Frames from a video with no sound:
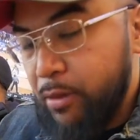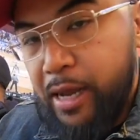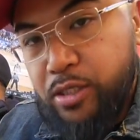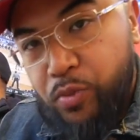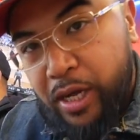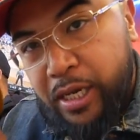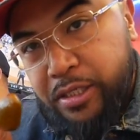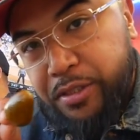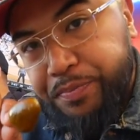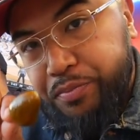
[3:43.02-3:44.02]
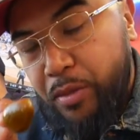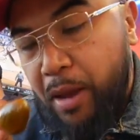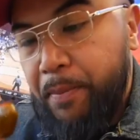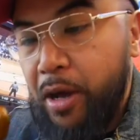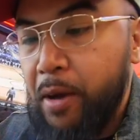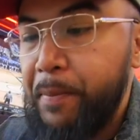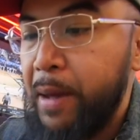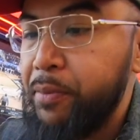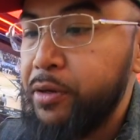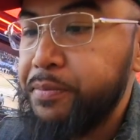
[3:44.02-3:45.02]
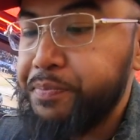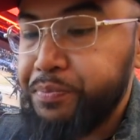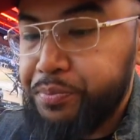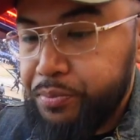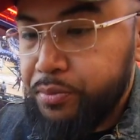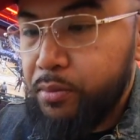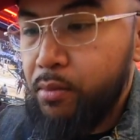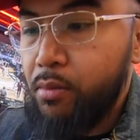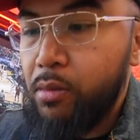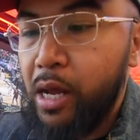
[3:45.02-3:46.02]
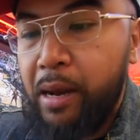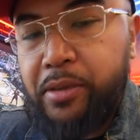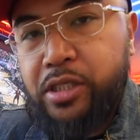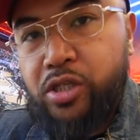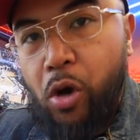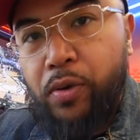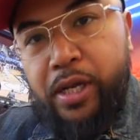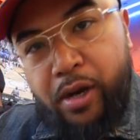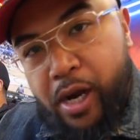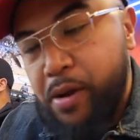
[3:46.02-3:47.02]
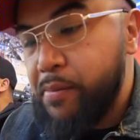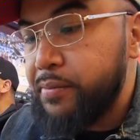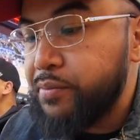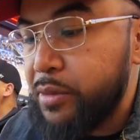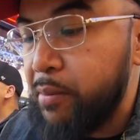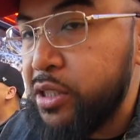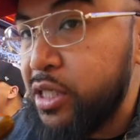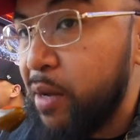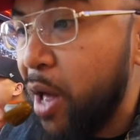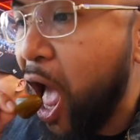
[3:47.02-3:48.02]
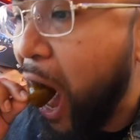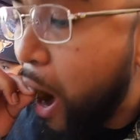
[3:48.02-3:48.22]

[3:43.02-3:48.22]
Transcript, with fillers: as well as a, uh, a uh, pepper, and I'm gonna just go in, all right? I'm gonna just take a bite.